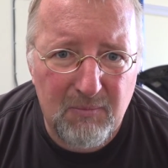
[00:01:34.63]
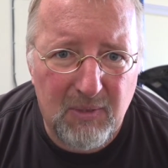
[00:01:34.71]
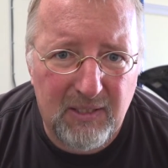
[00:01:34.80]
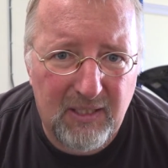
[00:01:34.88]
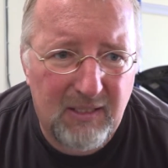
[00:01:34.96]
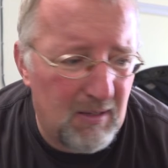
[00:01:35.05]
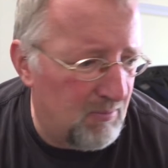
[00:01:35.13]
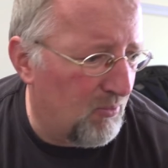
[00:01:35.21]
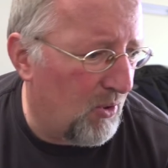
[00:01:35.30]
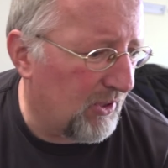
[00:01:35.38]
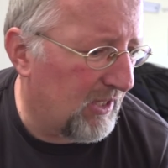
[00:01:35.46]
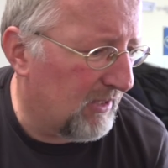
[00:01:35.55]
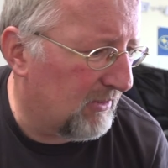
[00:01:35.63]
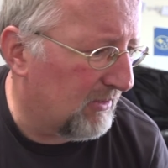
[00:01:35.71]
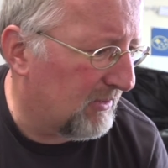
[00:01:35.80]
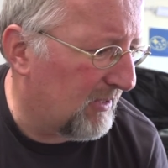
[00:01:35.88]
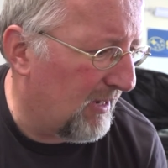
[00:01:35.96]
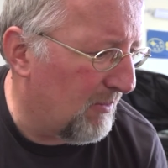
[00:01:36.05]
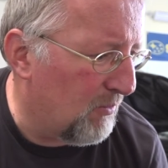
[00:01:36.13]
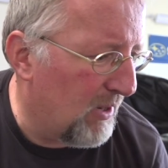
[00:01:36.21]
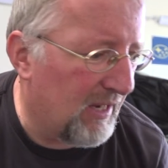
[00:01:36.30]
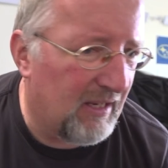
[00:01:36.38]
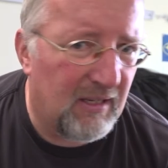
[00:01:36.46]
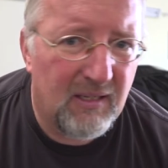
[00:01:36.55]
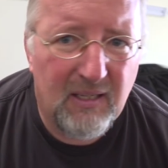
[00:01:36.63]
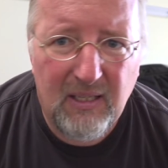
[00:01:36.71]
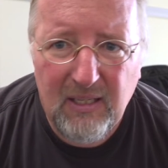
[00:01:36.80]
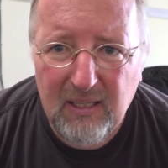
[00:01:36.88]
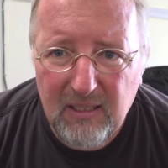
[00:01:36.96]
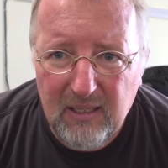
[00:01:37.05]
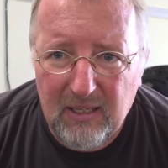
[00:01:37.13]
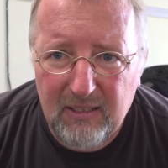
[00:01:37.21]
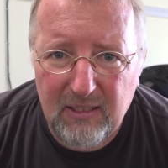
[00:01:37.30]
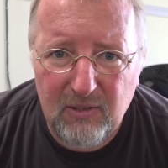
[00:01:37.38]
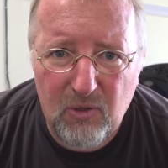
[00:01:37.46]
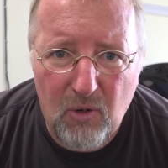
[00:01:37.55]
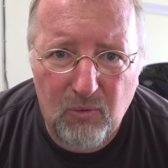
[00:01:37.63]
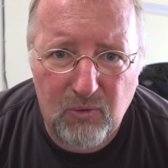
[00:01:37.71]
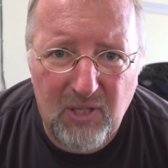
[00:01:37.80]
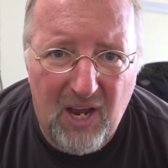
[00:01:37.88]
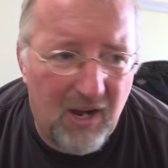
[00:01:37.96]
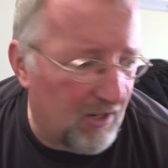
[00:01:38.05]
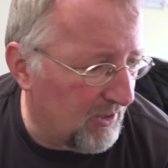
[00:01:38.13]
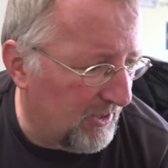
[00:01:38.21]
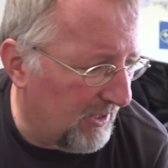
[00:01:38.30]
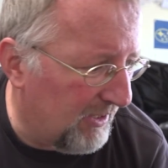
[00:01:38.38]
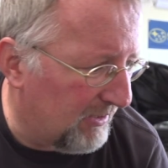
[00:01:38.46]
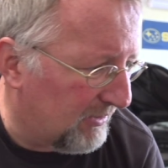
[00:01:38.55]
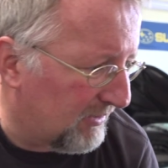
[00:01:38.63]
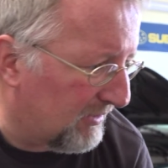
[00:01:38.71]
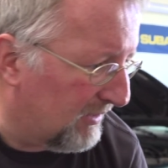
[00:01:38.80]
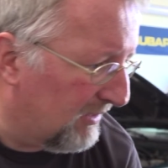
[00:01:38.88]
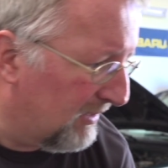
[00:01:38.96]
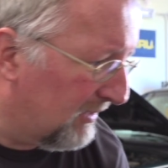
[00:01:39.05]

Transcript: But I keep working the same way, like in those Hardys,